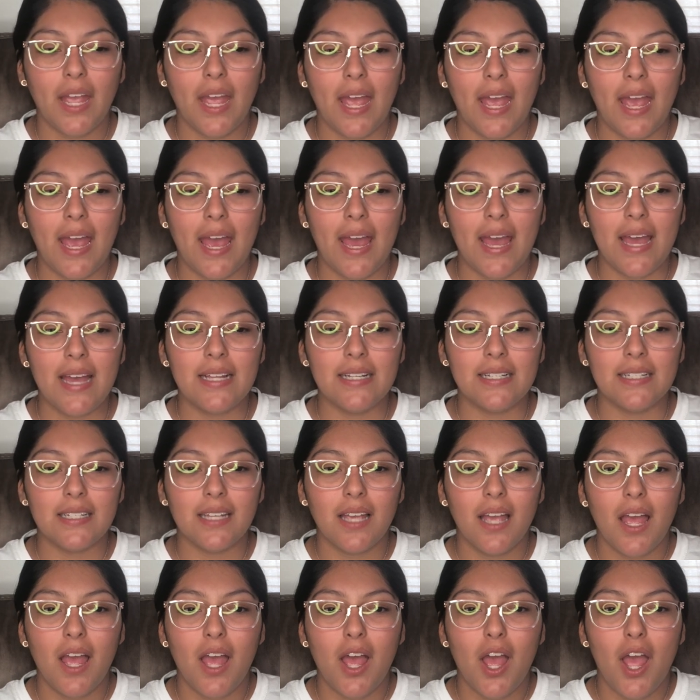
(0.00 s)
And
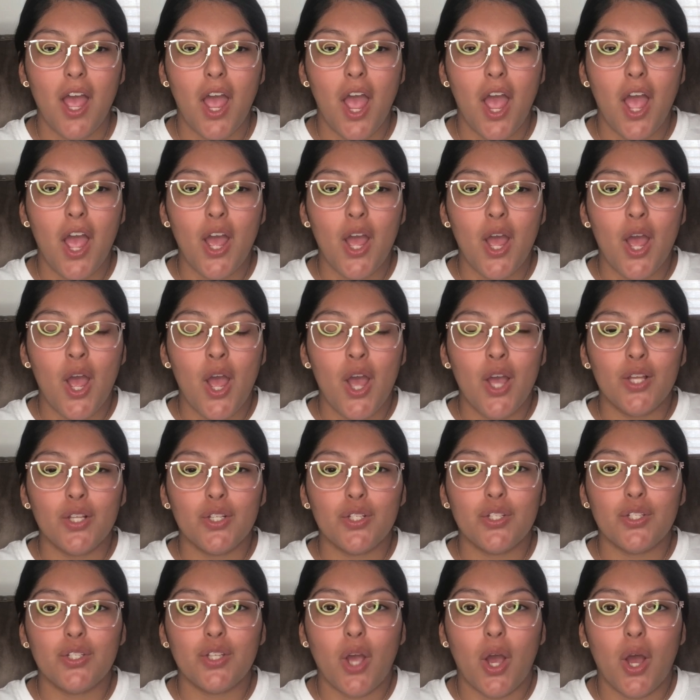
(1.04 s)

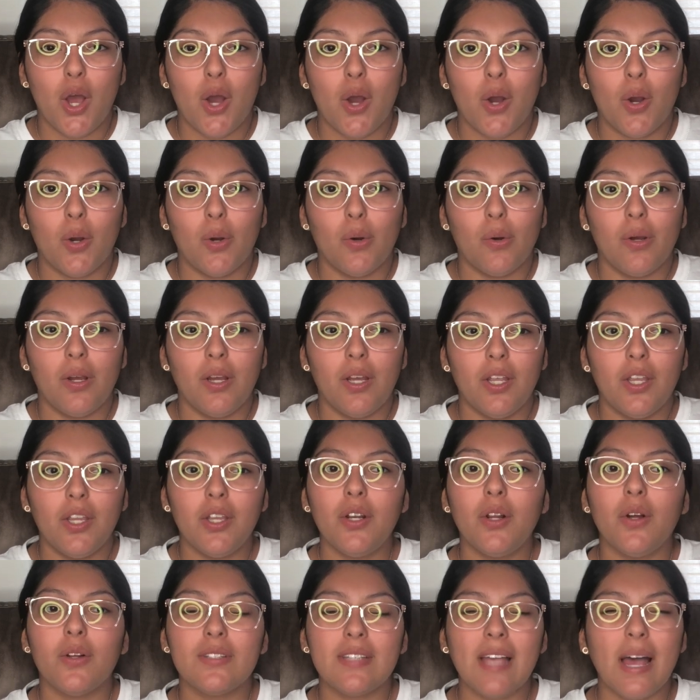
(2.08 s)
so,
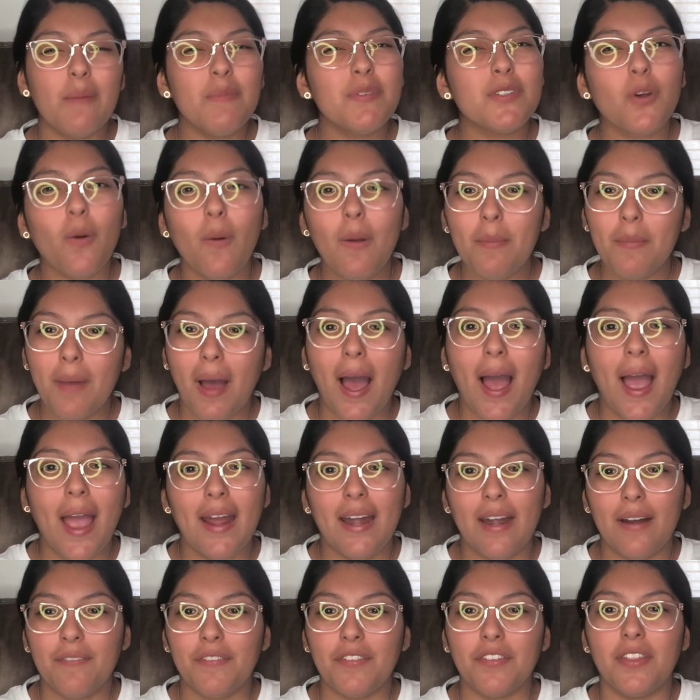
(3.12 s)
time was going by
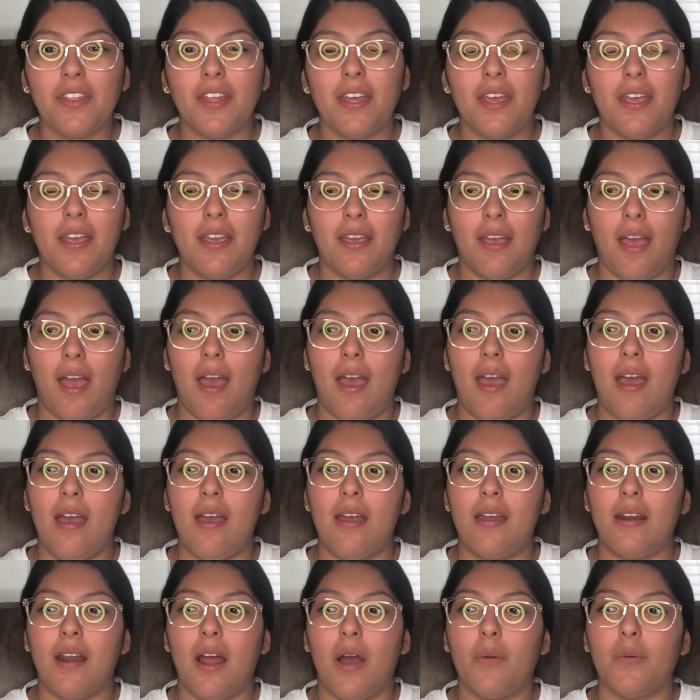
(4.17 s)
and everything,
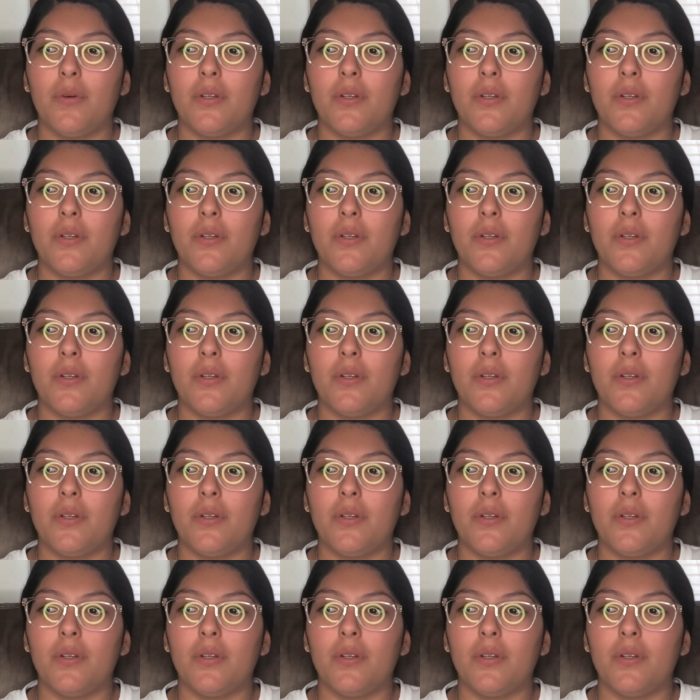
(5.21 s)
and